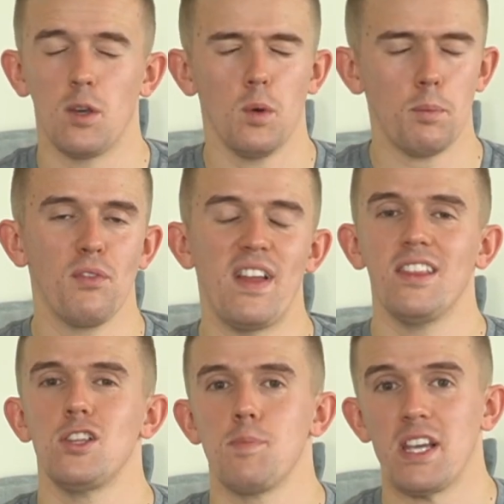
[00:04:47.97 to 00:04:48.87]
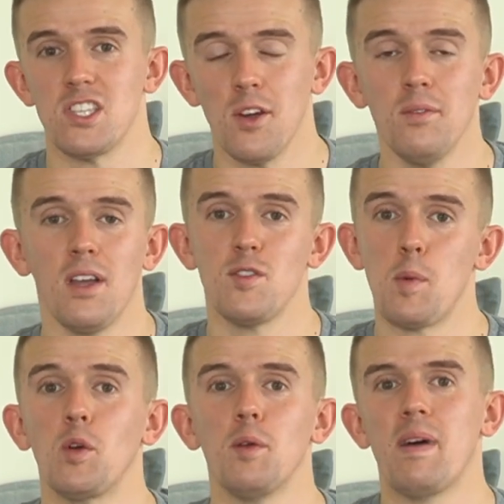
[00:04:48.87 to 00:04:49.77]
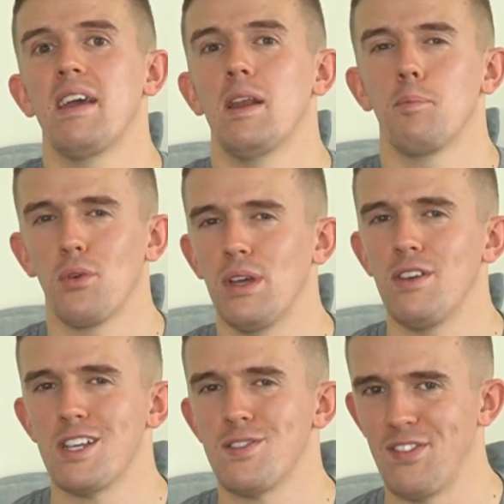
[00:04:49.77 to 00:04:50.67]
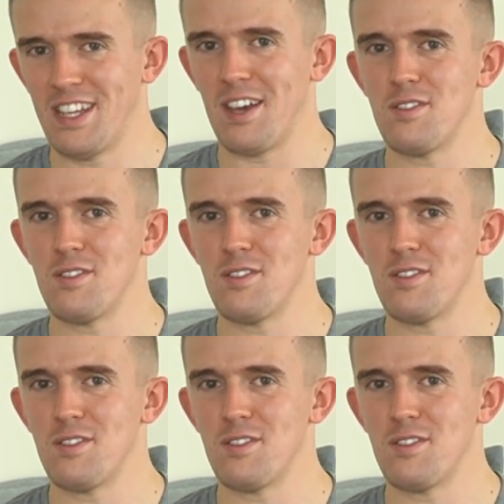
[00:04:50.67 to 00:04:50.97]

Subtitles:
You want to prevent the Dubai stone that I've spoken about in a previous video.